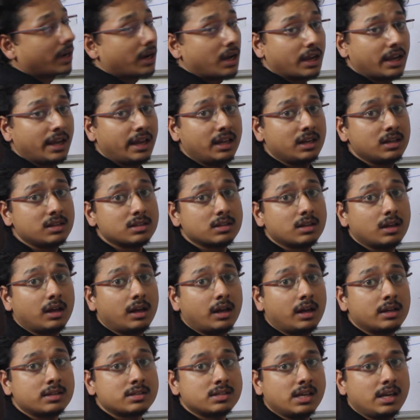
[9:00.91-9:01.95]
are again
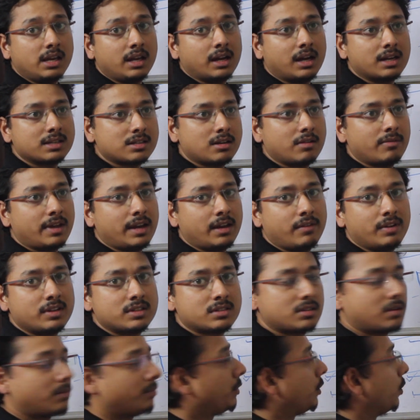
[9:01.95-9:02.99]
seeing a subarray with
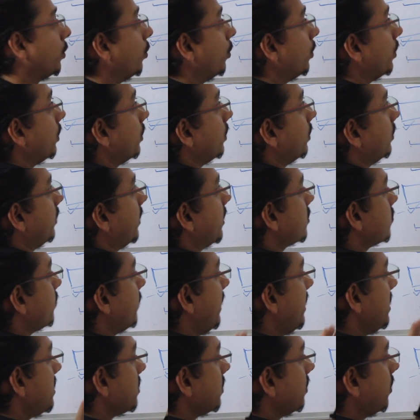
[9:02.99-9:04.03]
sum 2. This
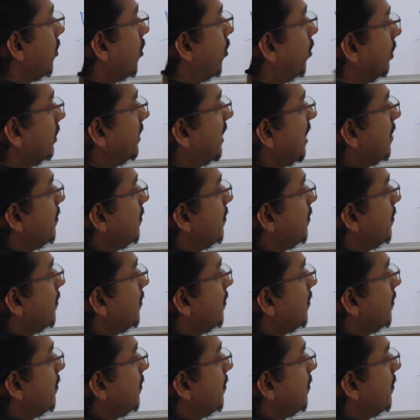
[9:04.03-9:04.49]
means all the